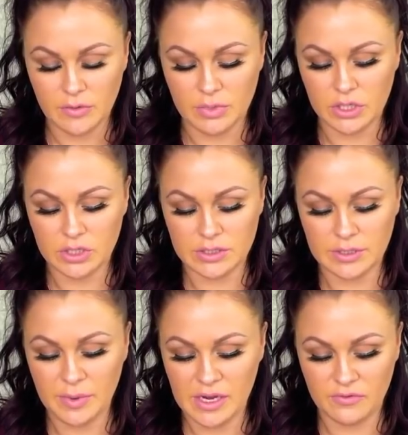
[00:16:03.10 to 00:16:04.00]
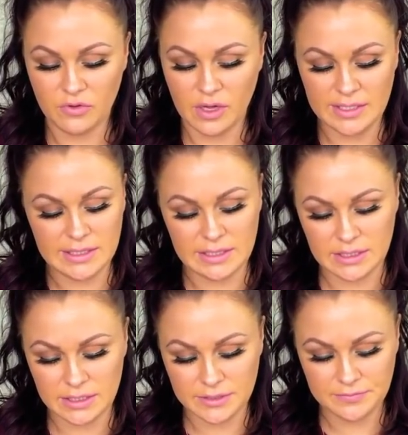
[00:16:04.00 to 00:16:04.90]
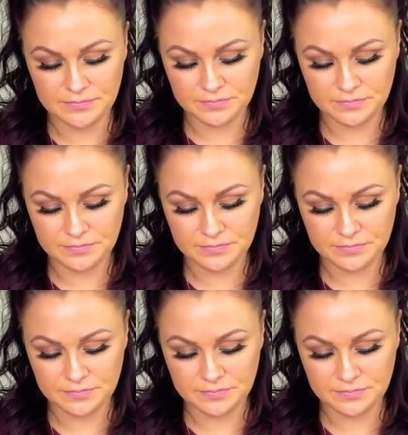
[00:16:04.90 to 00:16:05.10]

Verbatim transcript: But there is a painful ending here.